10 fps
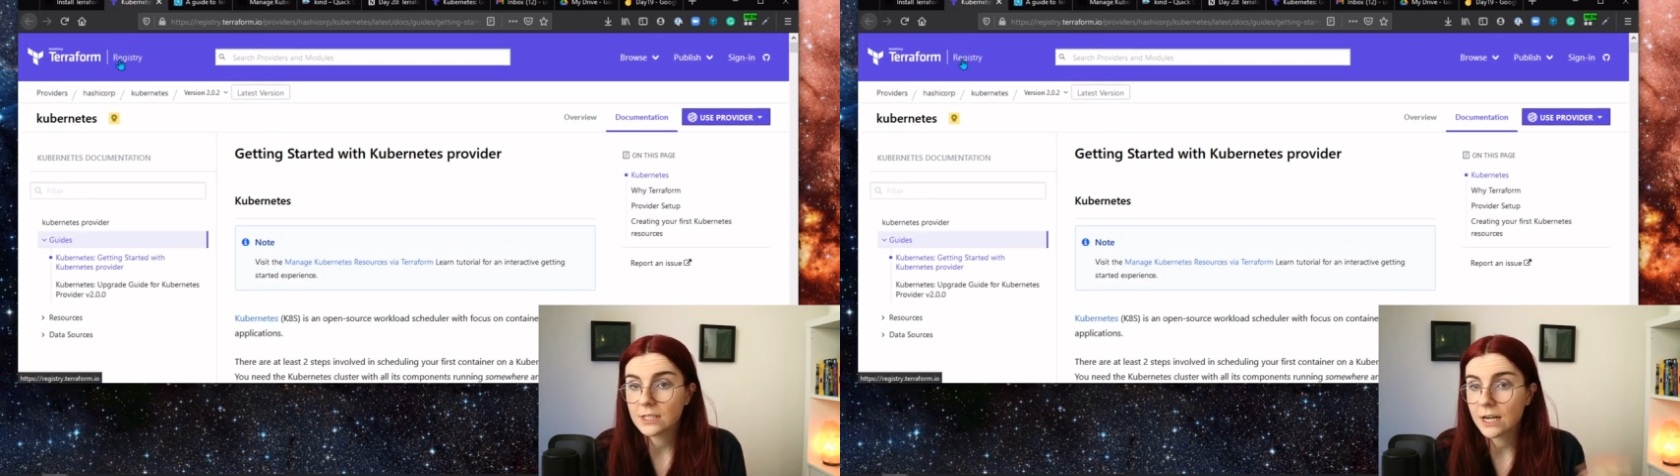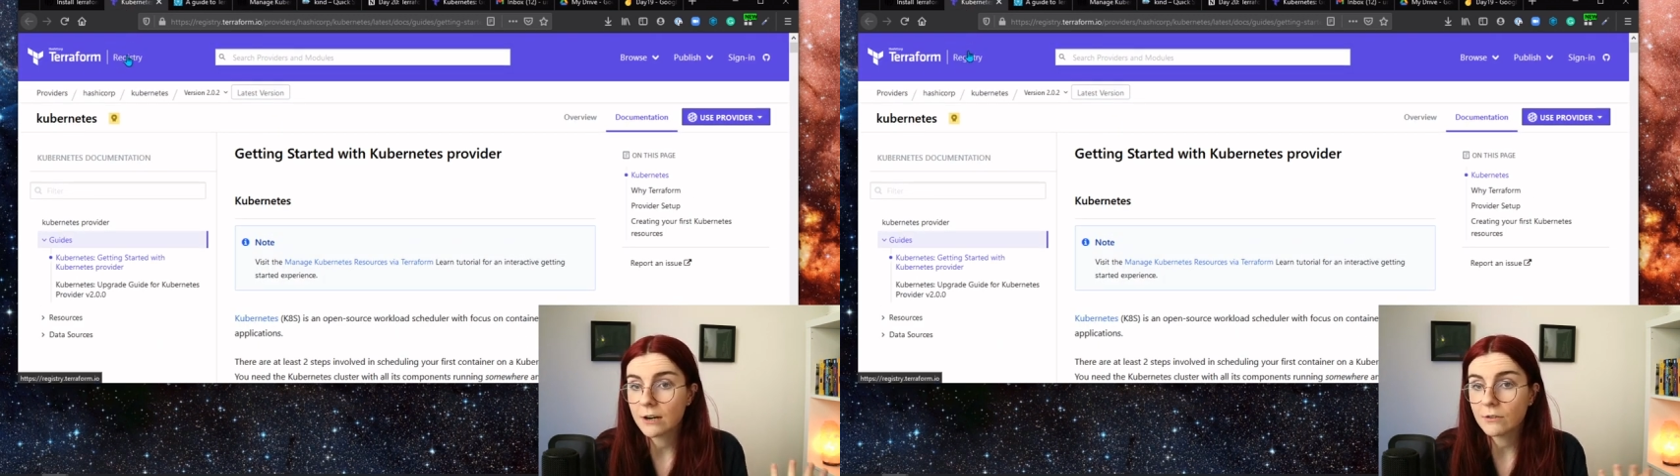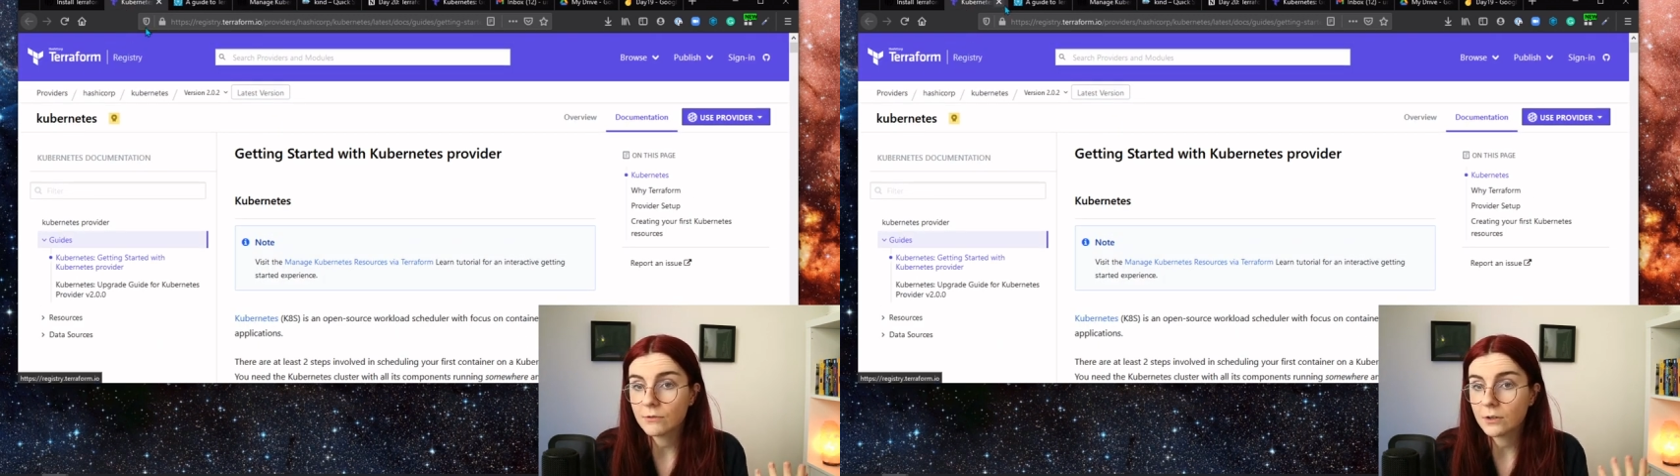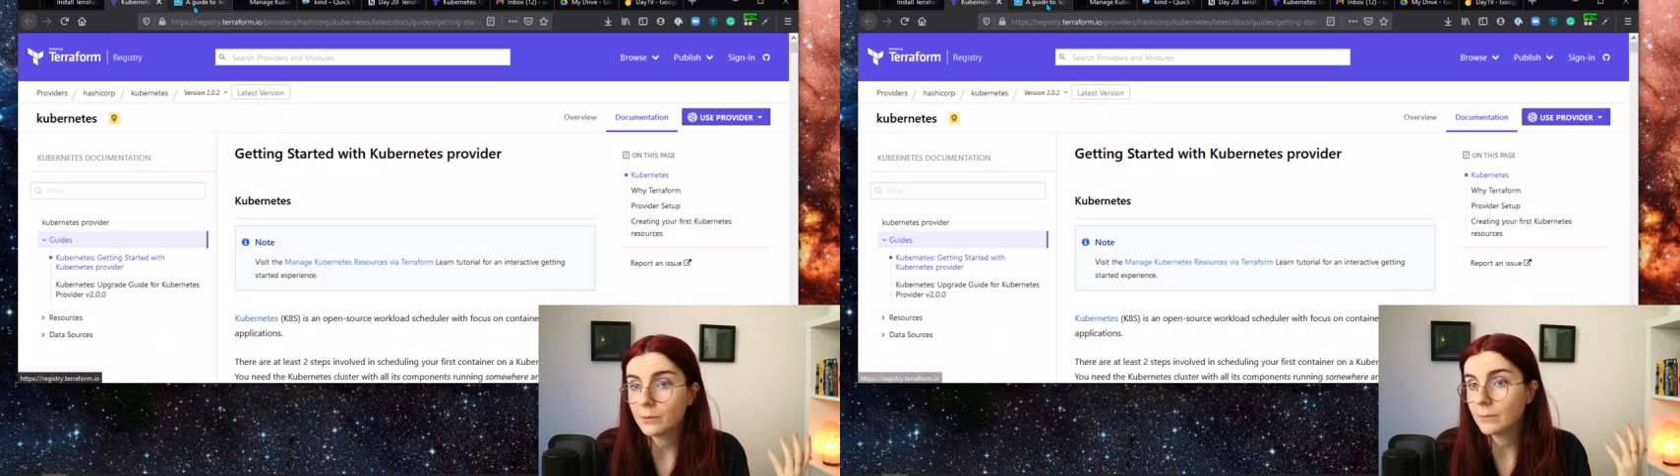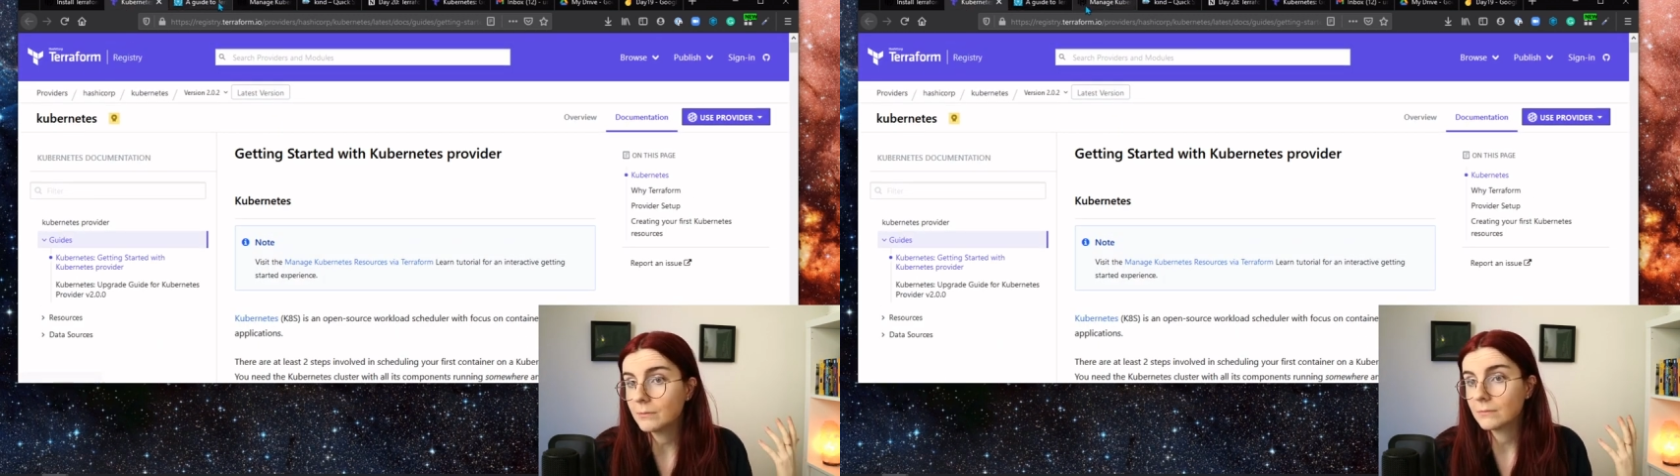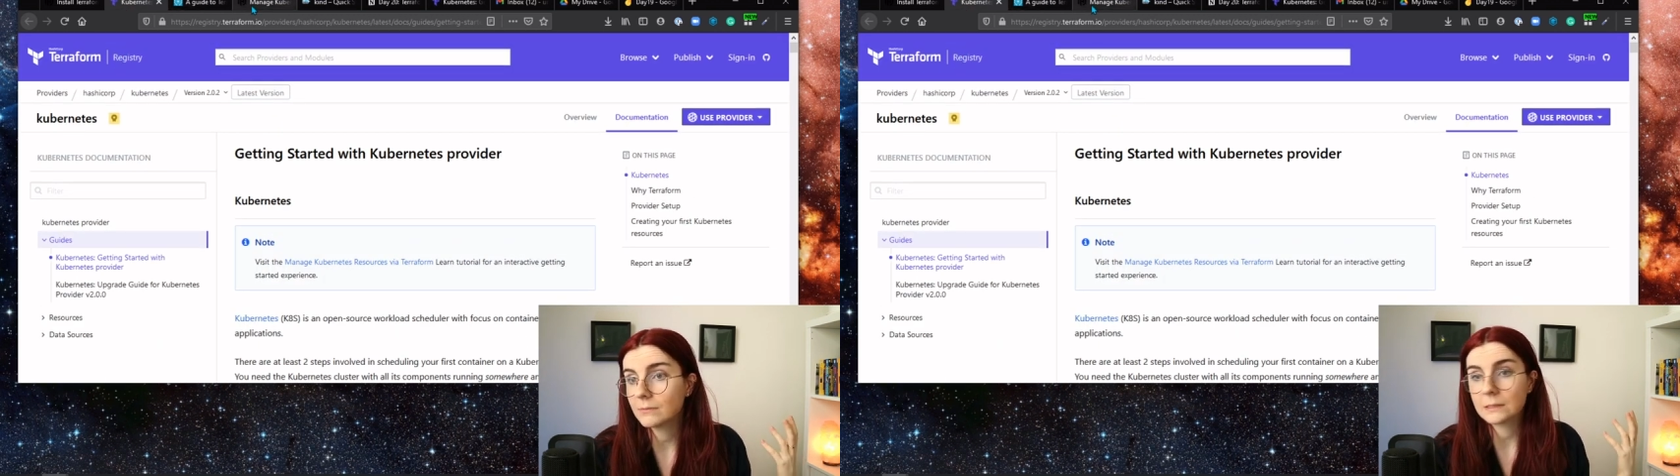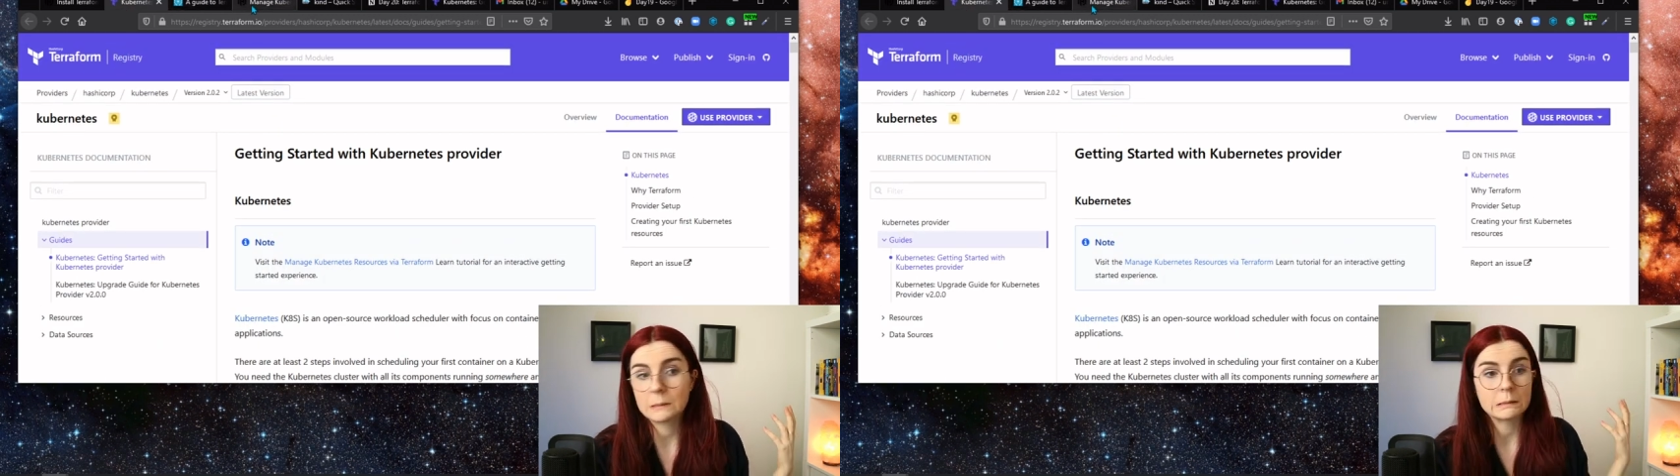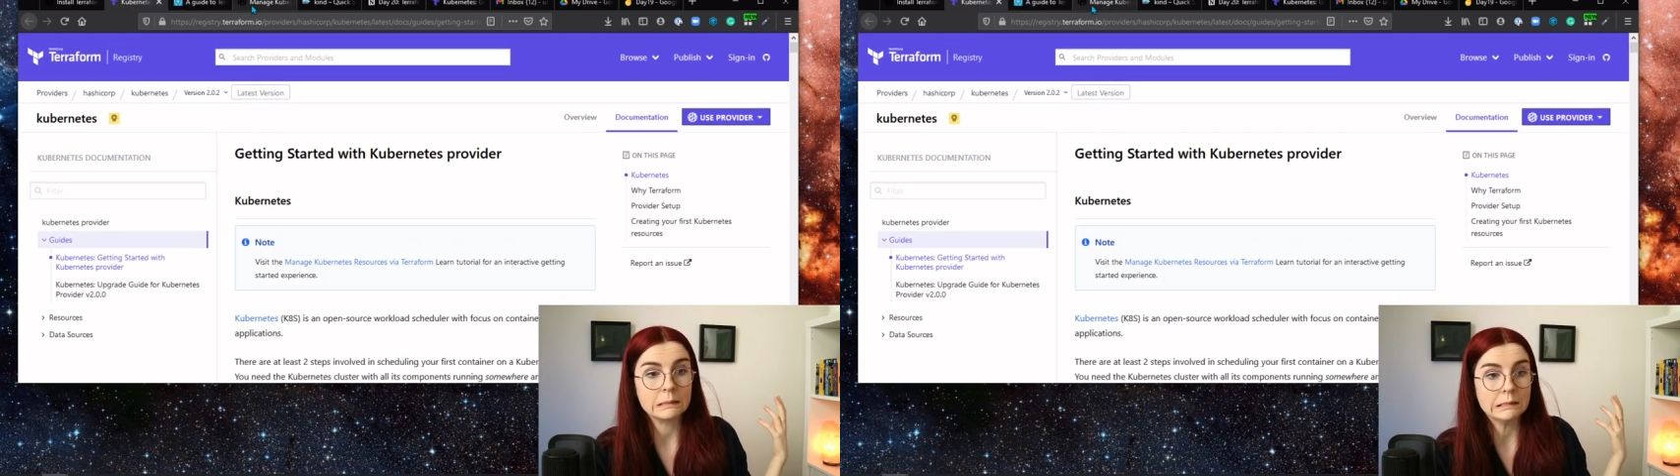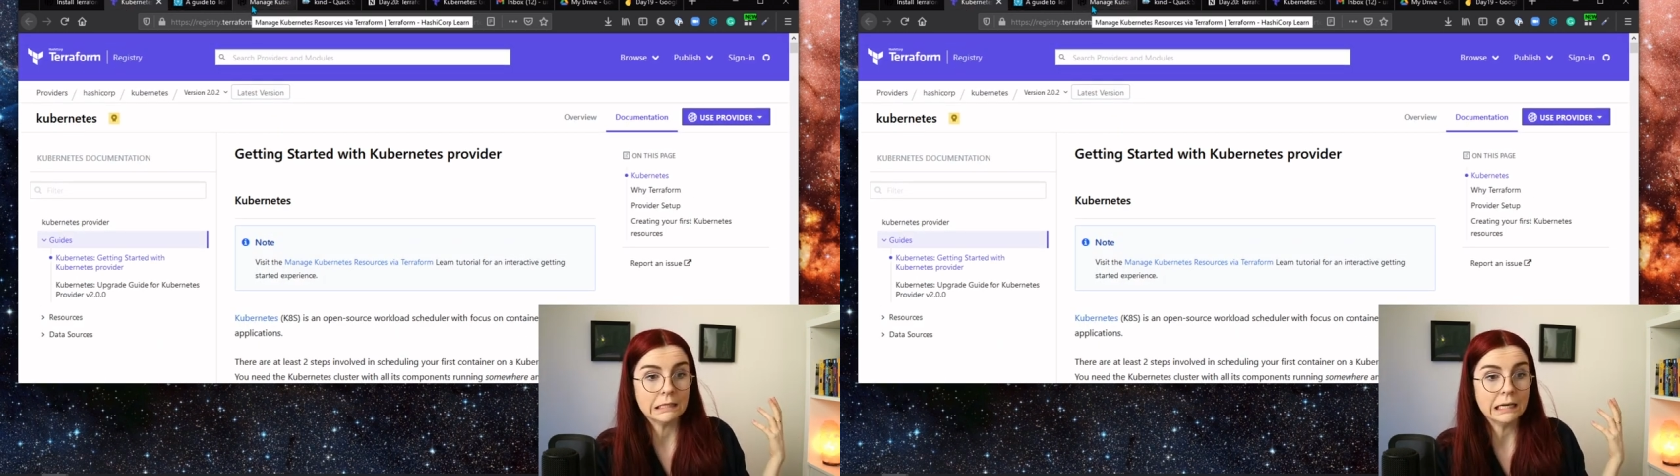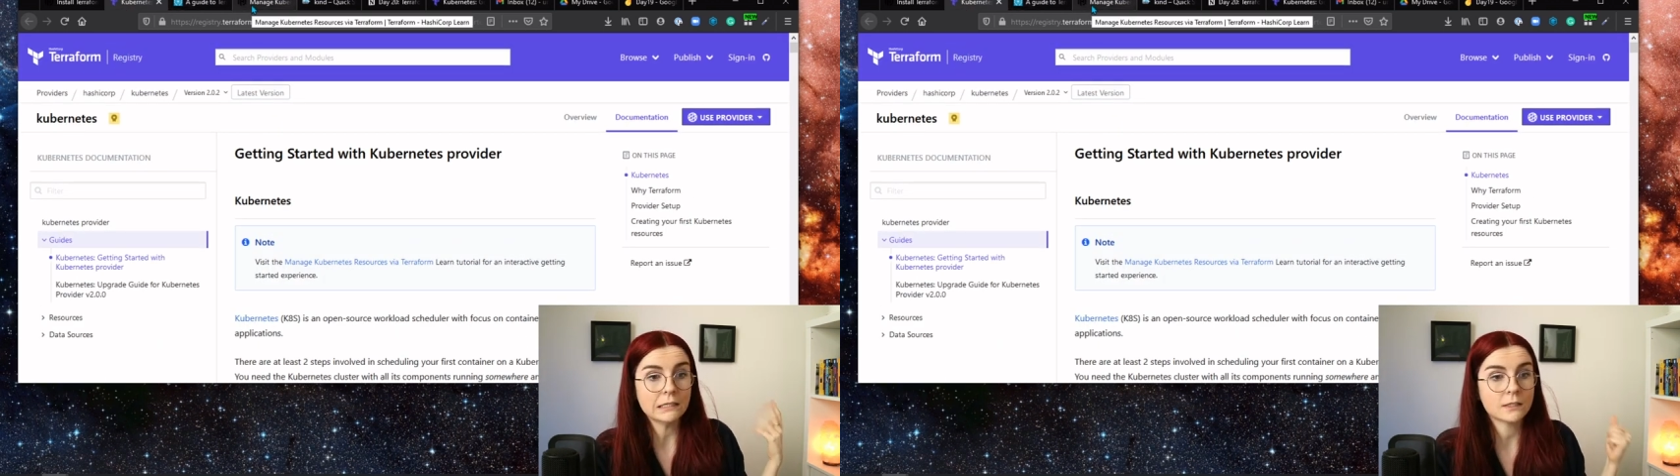Terraform
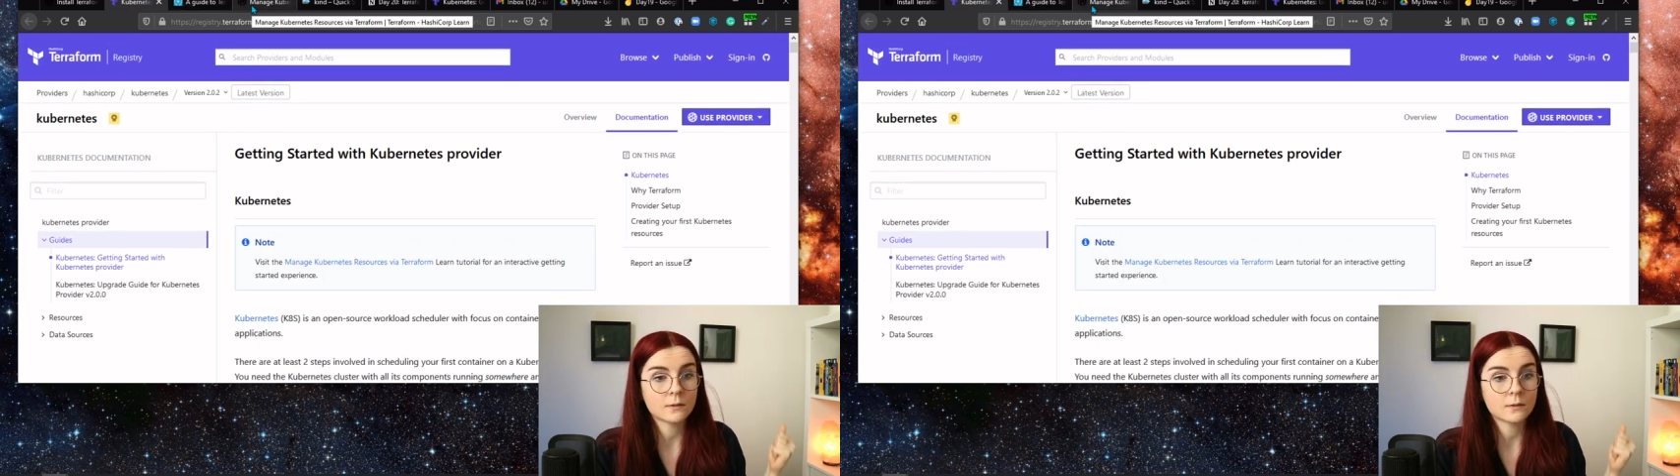site,